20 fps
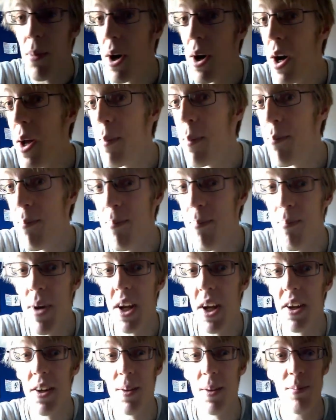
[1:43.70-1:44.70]
My
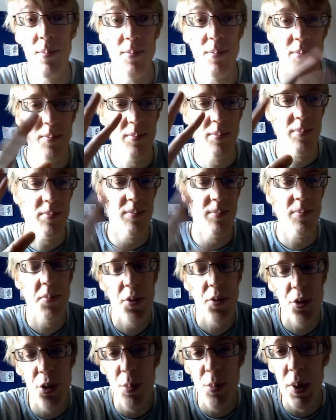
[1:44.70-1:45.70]
mega
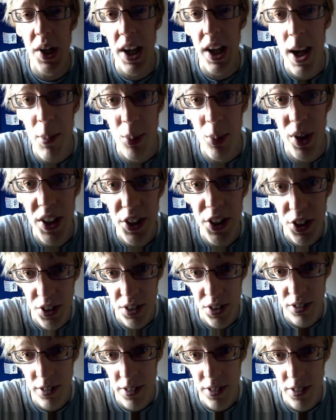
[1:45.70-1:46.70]
super
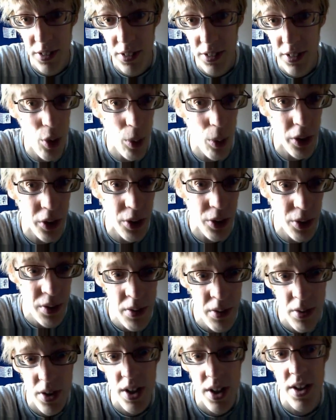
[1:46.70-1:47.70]
collaboration is rolling
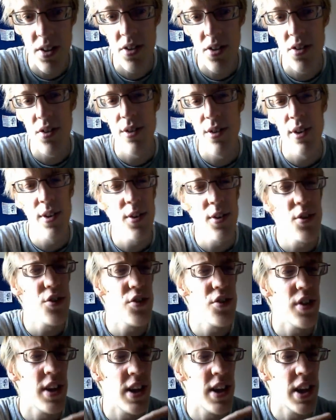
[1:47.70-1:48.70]
on. It's
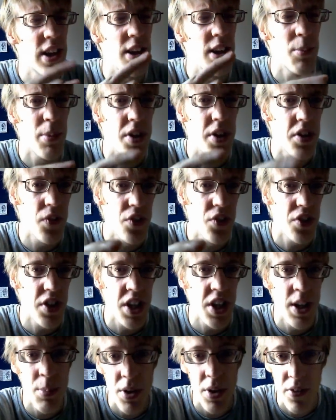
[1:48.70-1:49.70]
lost a little bit of
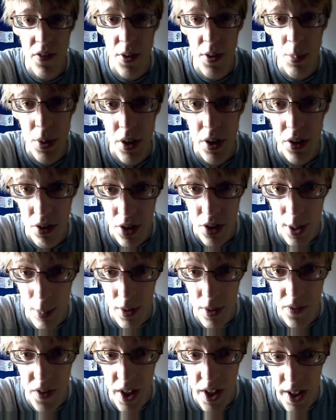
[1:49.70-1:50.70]
steam over the past
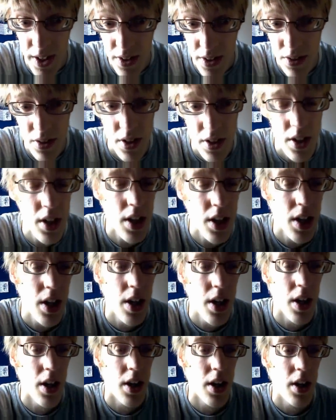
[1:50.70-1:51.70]
couple of days,
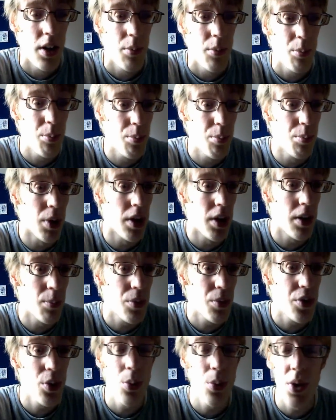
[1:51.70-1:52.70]
but
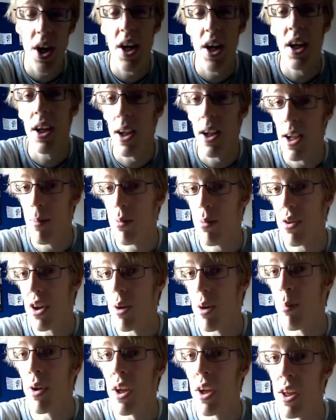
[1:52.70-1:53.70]
I'm still getting clips
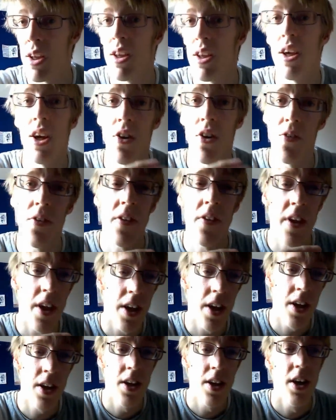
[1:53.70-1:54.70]
coming in here and
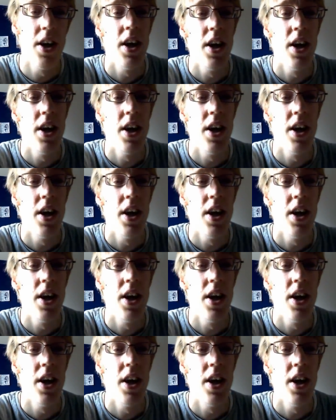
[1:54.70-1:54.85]
there.